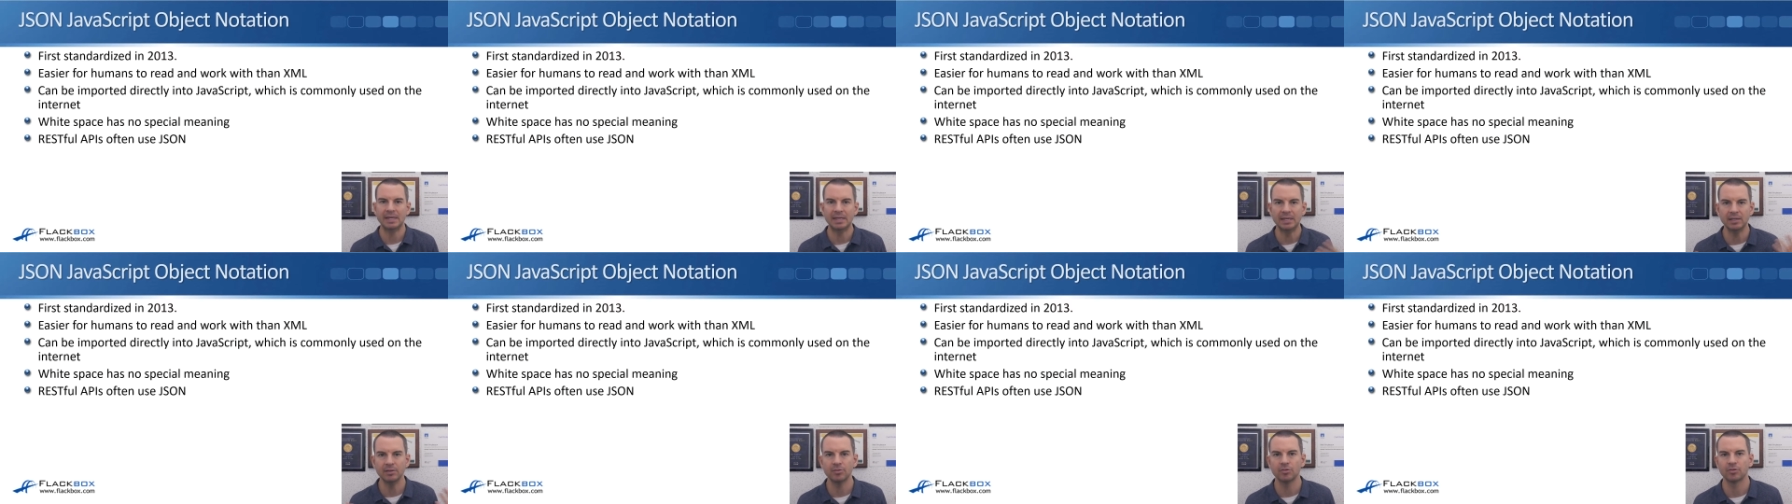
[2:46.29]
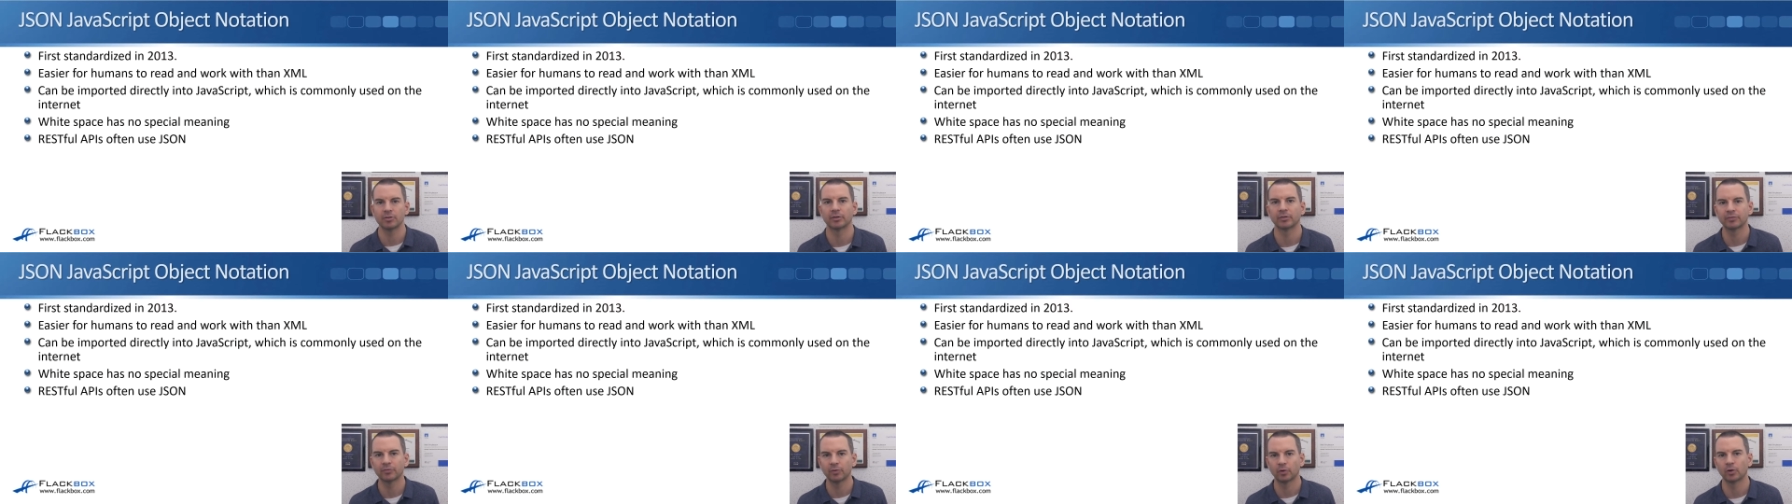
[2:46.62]

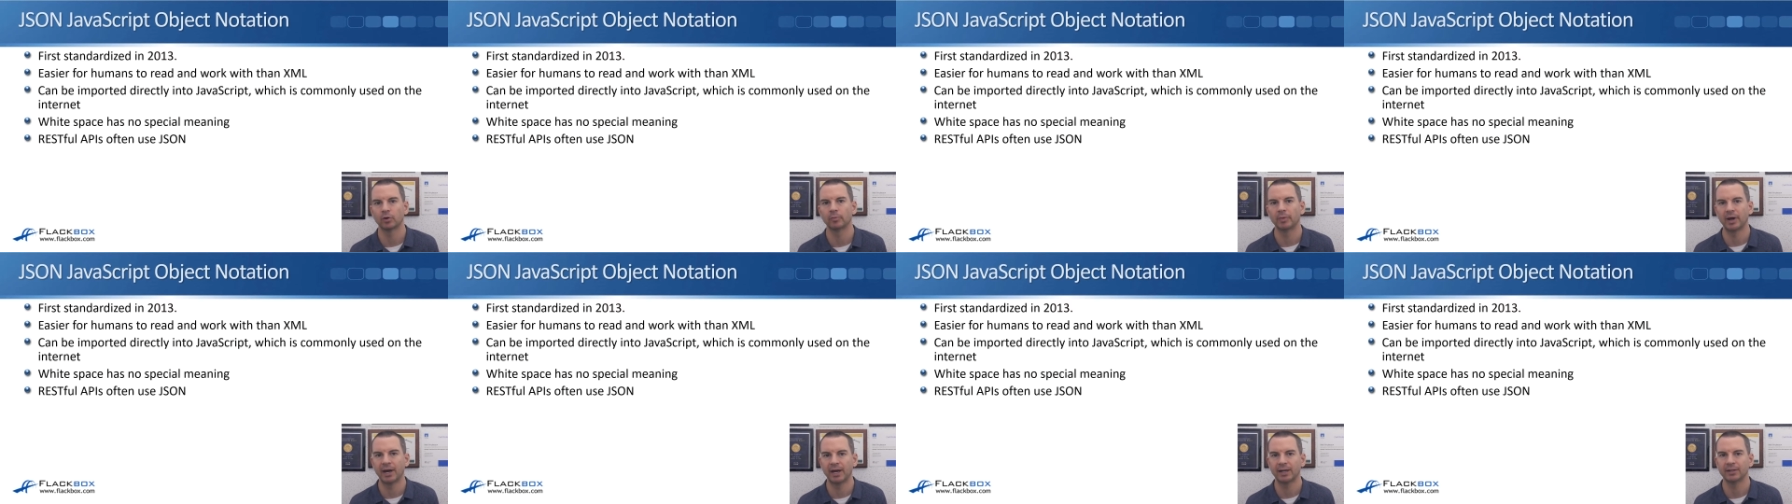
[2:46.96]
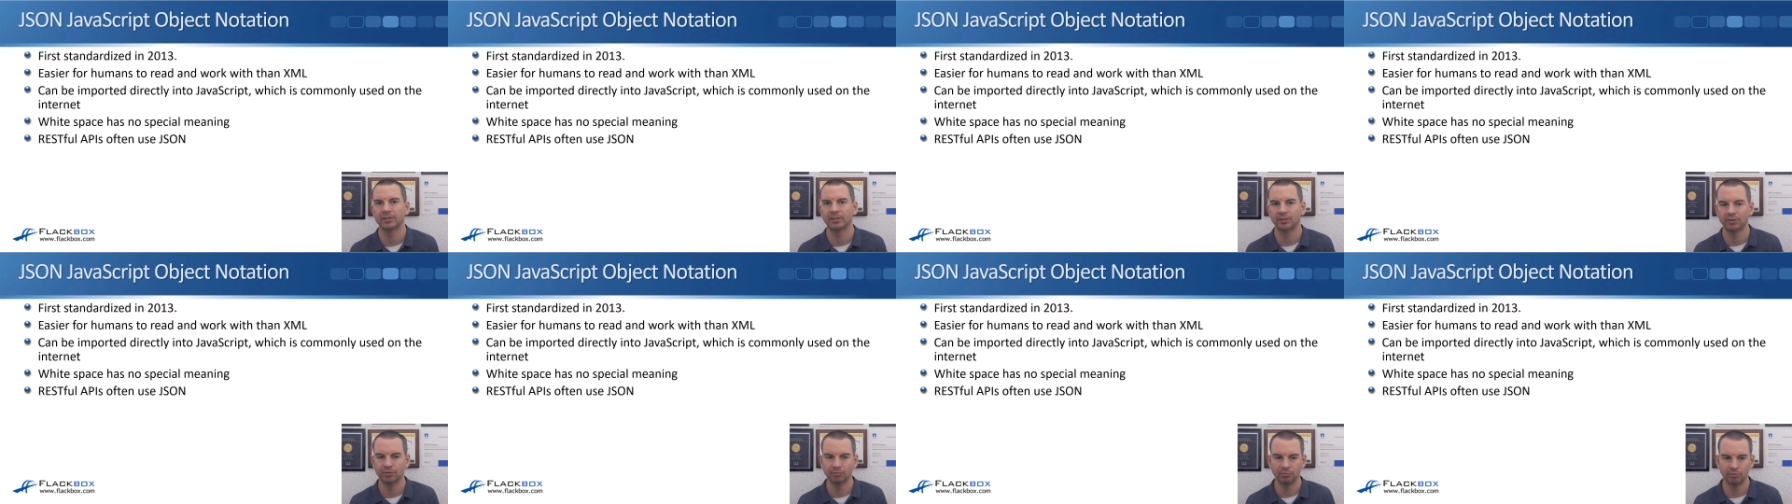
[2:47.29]
easier
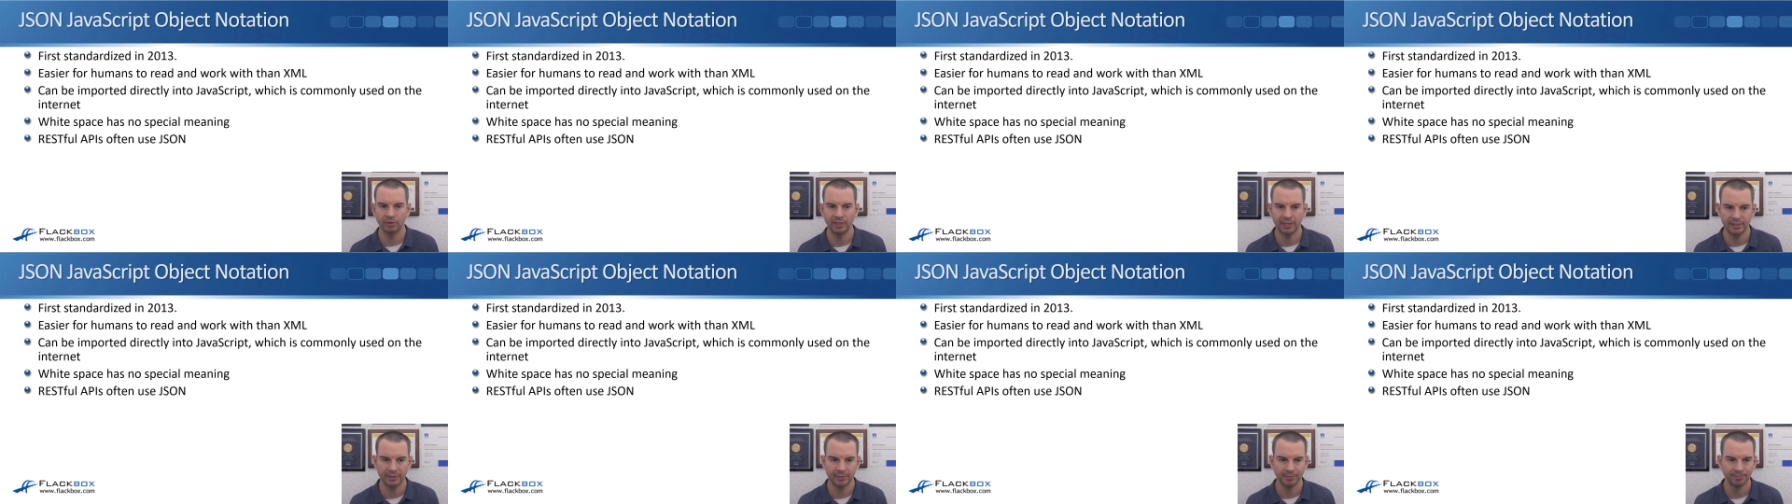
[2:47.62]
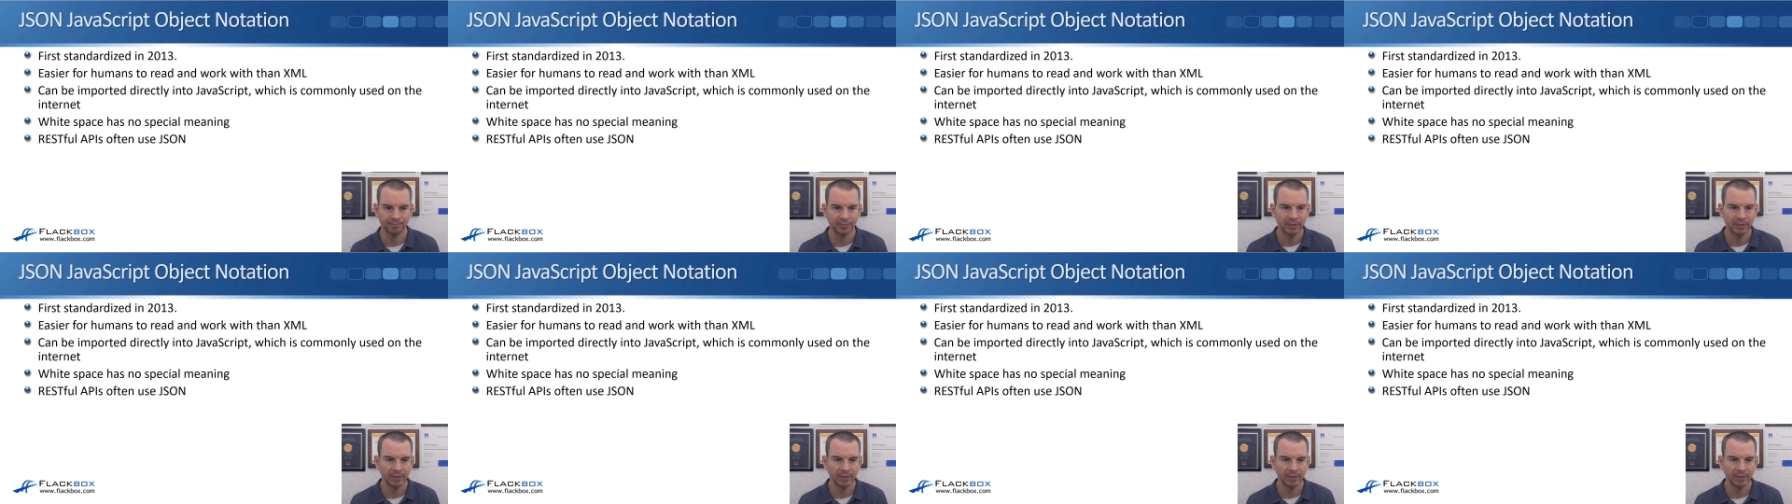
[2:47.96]
format to read.